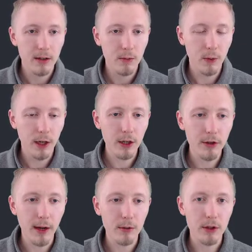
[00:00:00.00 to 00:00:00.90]
We're going to
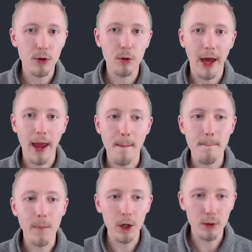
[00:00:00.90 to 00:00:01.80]
create what's called a
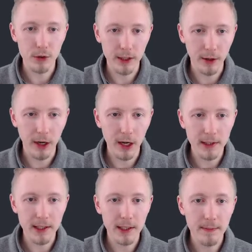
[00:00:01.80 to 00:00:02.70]
model
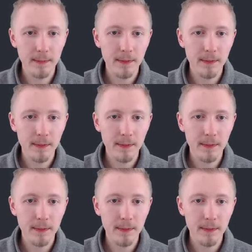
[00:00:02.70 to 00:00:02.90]
serializer.